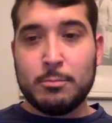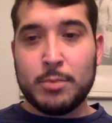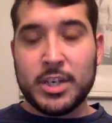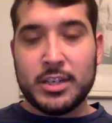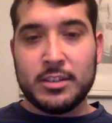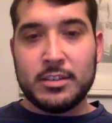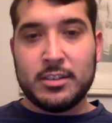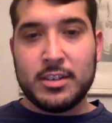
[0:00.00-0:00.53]

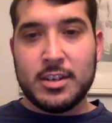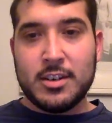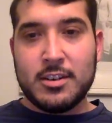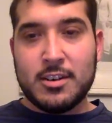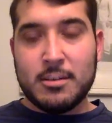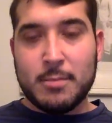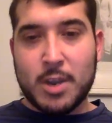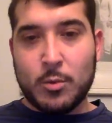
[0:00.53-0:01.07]
button
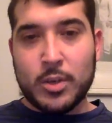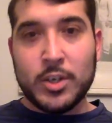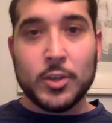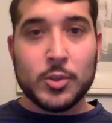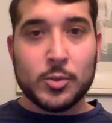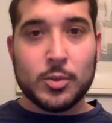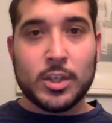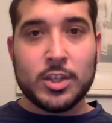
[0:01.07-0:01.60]
on my window
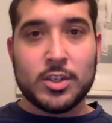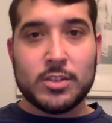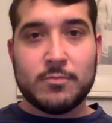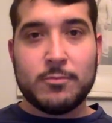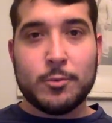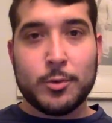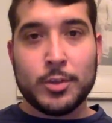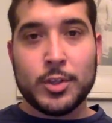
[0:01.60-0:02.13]
switch
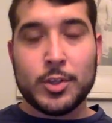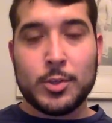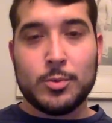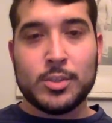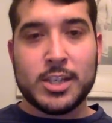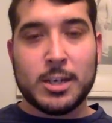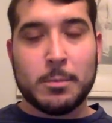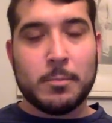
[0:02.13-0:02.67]
for the
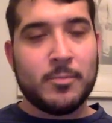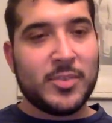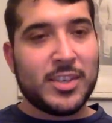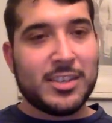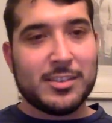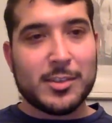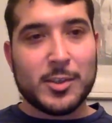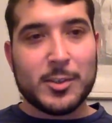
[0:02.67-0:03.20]
two-step.
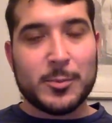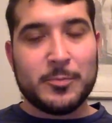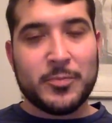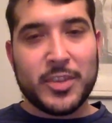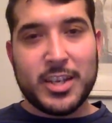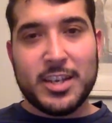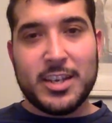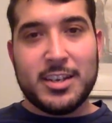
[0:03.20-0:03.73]
So
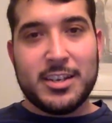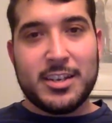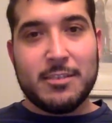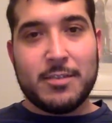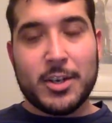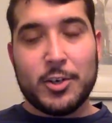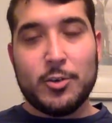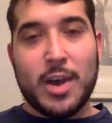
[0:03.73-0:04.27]

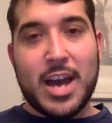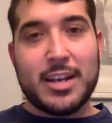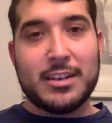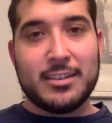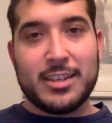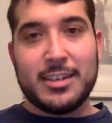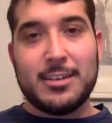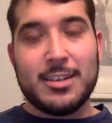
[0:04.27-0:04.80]
if I do add
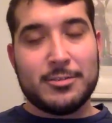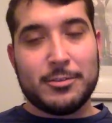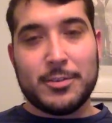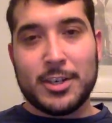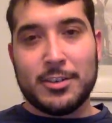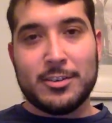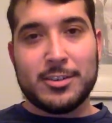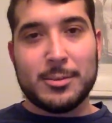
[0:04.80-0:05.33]
it, then I'll have to
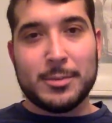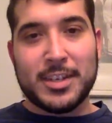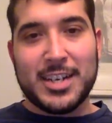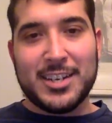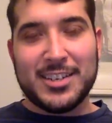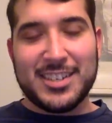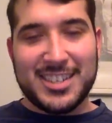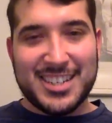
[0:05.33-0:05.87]
figure something
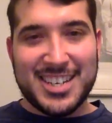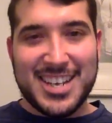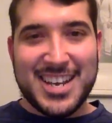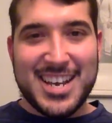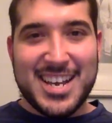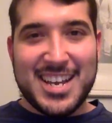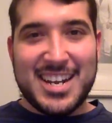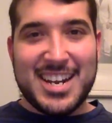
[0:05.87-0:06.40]
out.
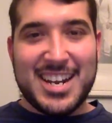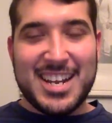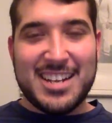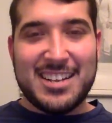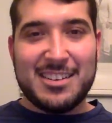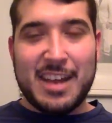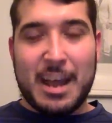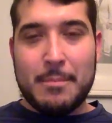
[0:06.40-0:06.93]

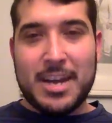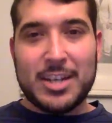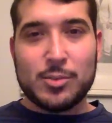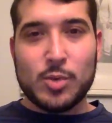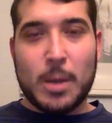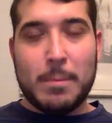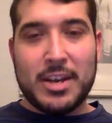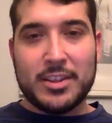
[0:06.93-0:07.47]
And I might
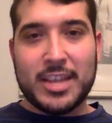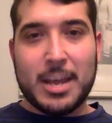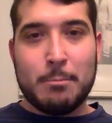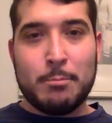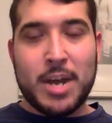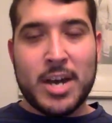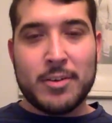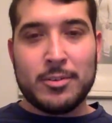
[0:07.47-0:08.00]
swap out the
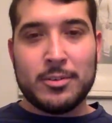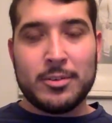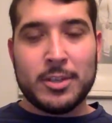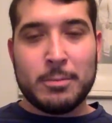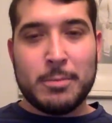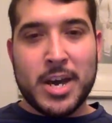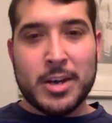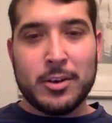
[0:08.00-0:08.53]

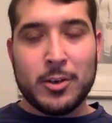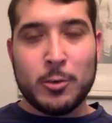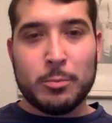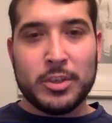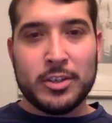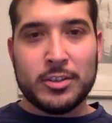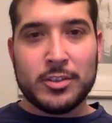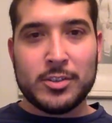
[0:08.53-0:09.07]
bottle
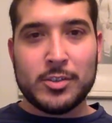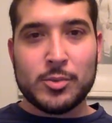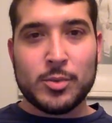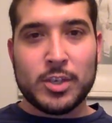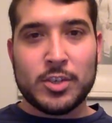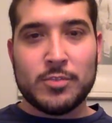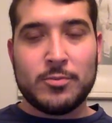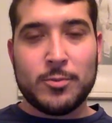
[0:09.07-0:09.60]
opener
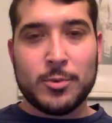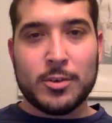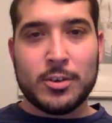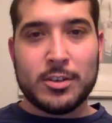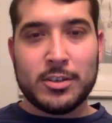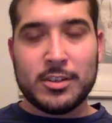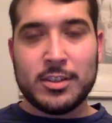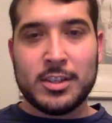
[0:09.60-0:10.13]
switch
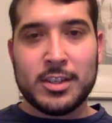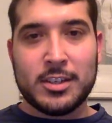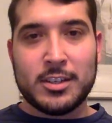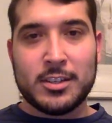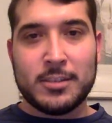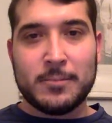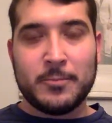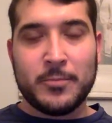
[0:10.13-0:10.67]
for
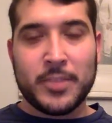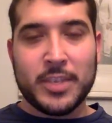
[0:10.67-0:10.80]
the